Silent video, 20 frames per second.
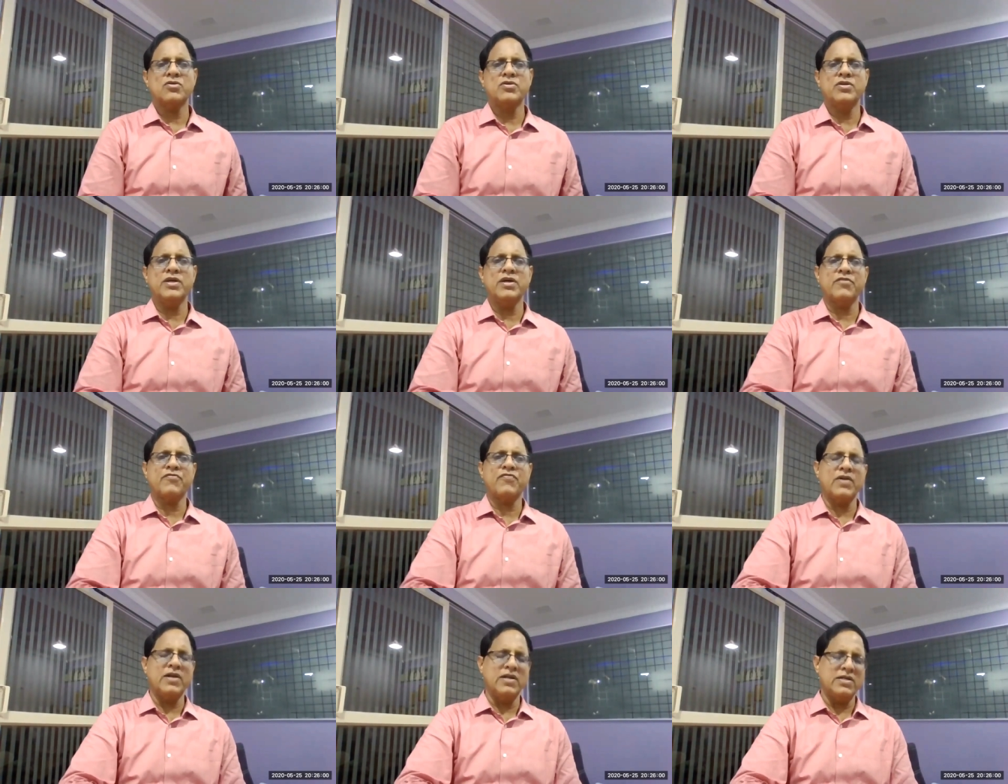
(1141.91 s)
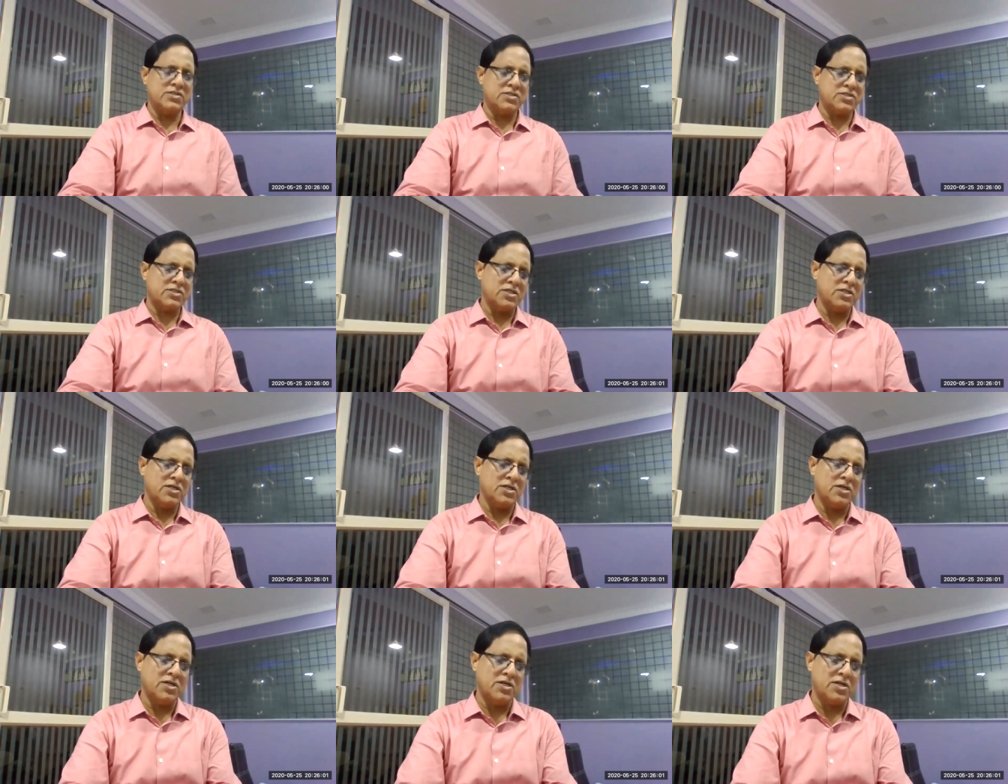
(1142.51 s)
Dear friends,
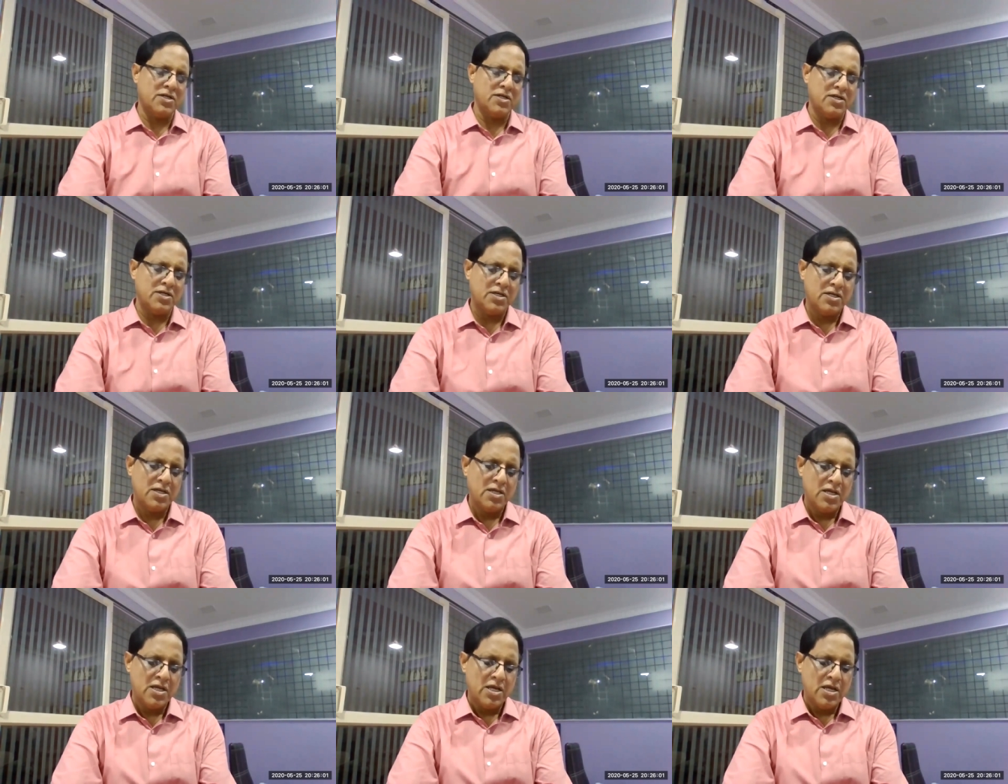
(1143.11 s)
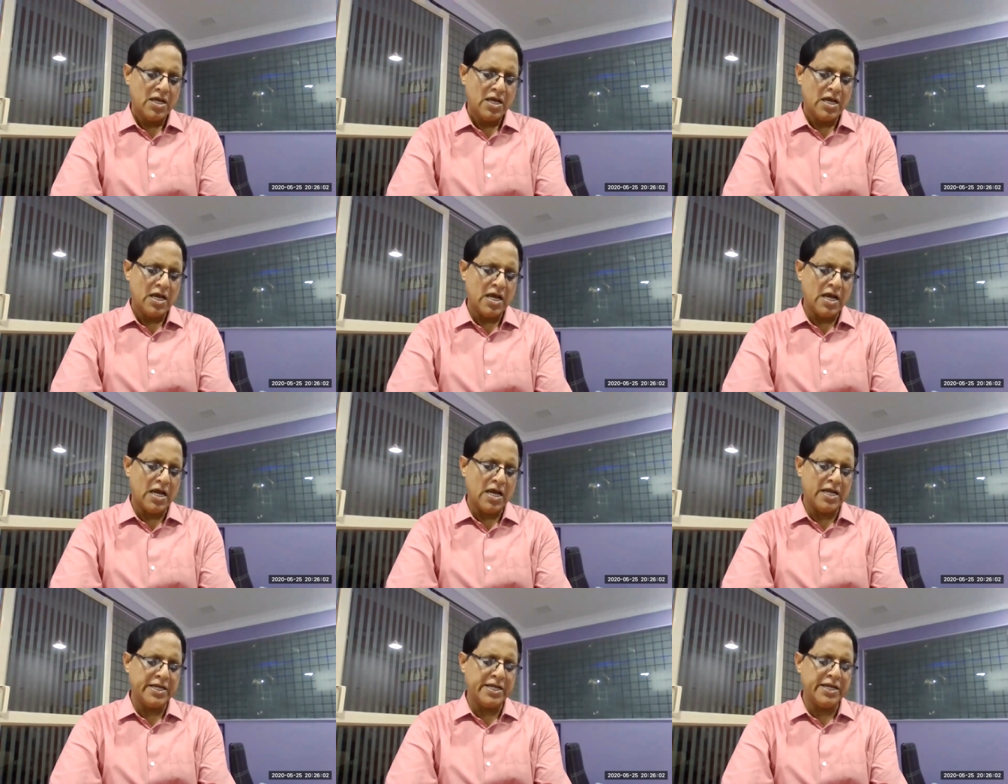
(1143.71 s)
uh,
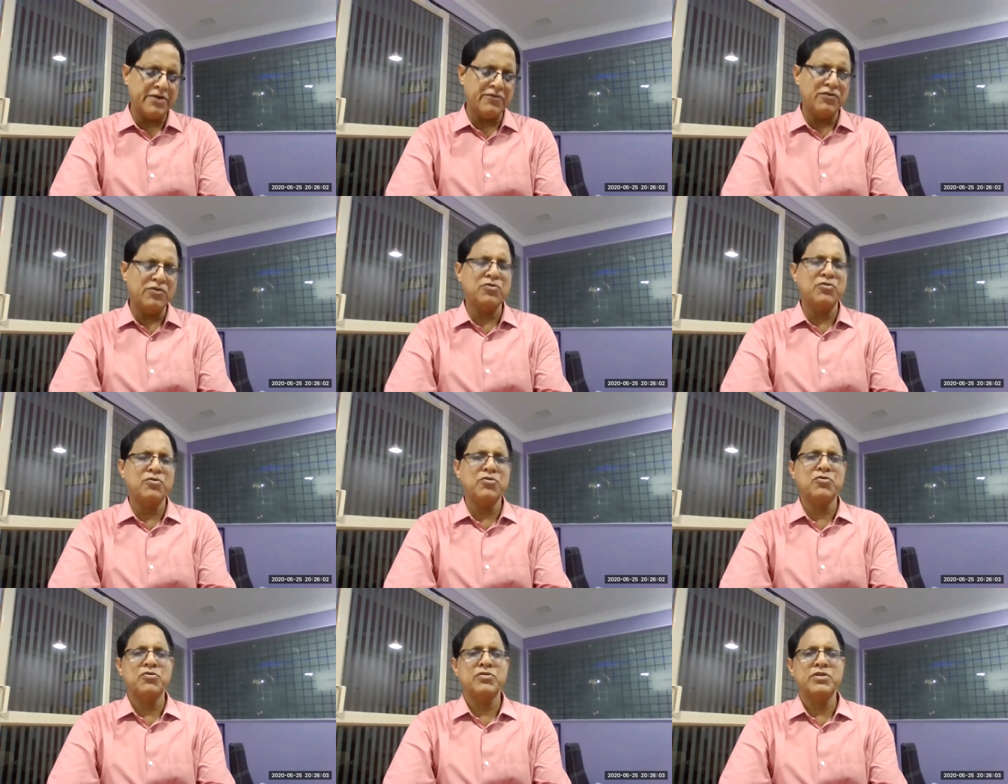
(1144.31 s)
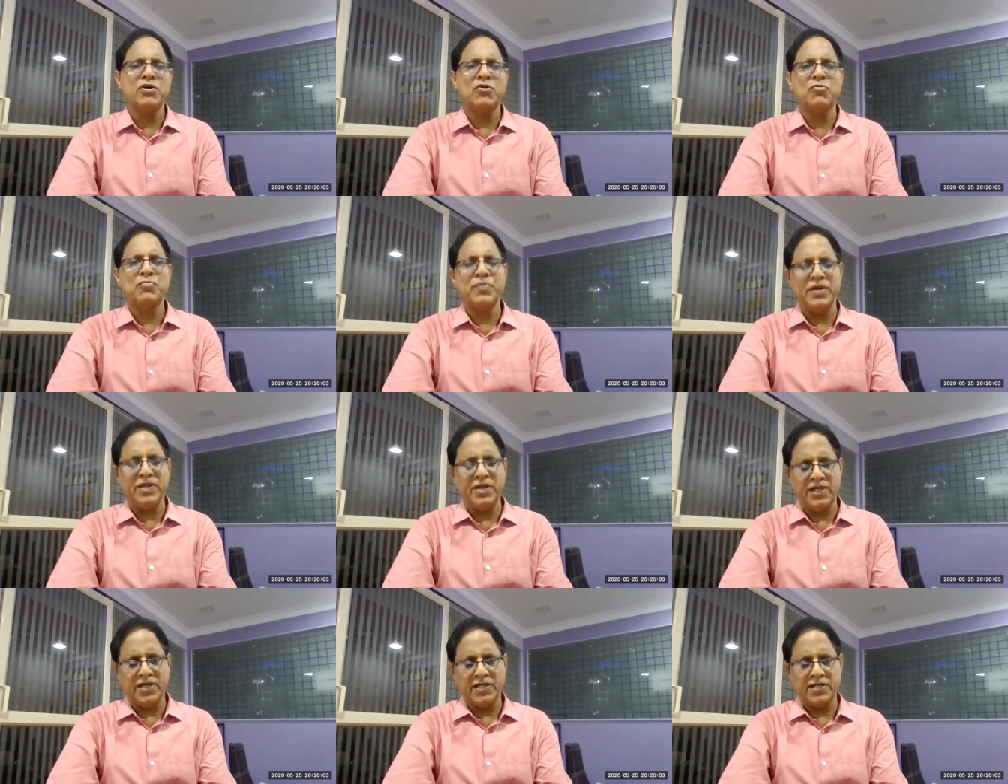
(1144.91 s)
I gave you the
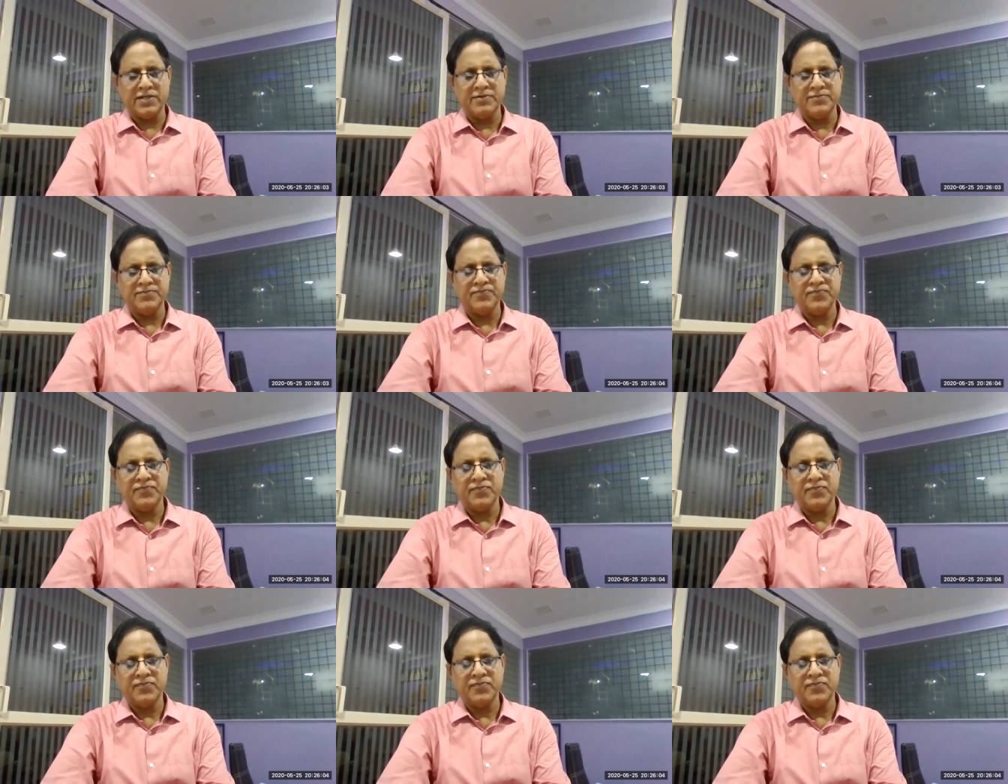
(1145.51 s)
opinion.